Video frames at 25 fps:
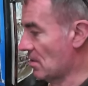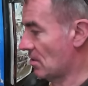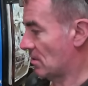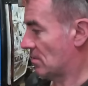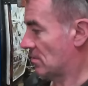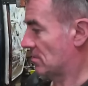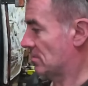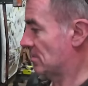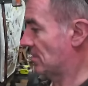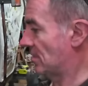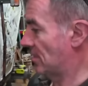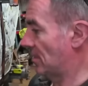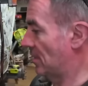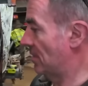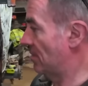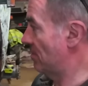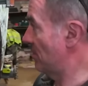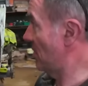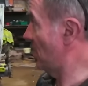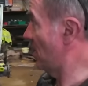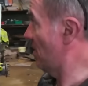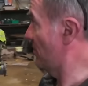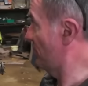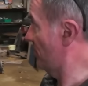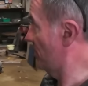and
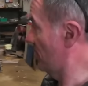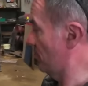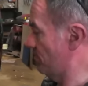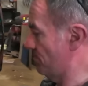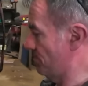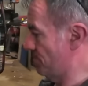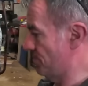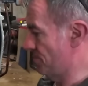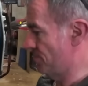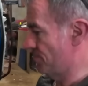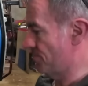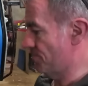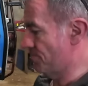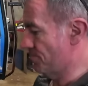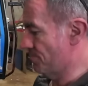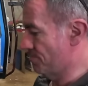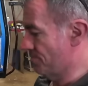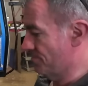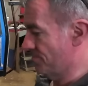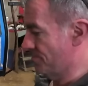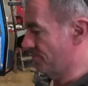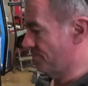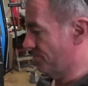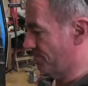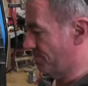have the
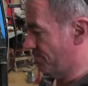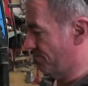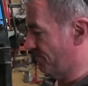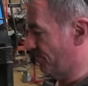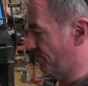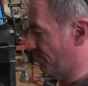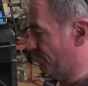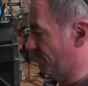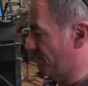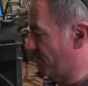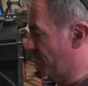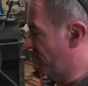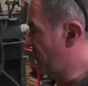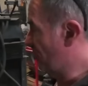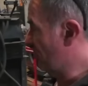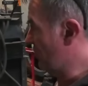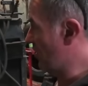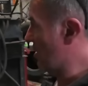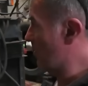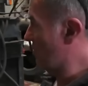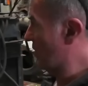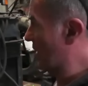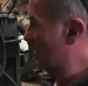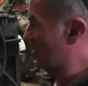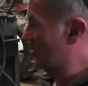
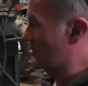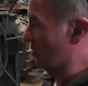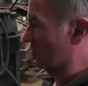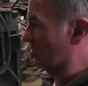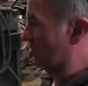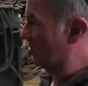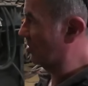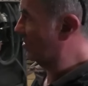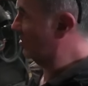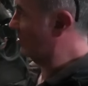3 windows